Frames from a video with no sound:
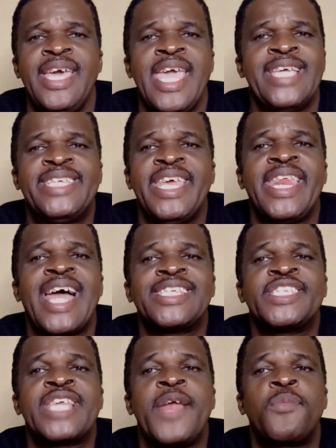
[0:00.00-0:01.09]
He didn't
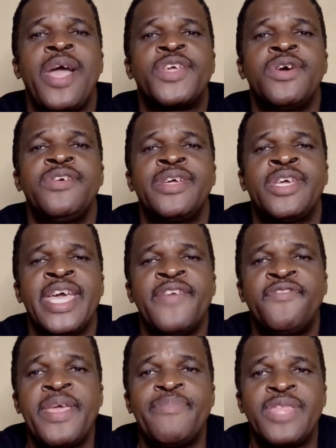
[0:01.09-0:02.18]
understand why God
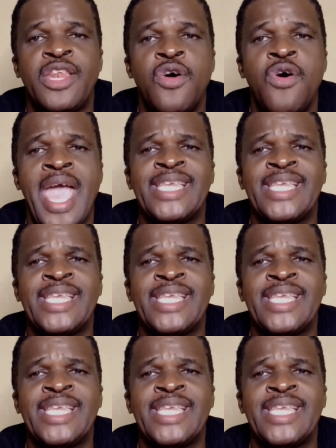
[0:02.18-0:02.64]
gave him the law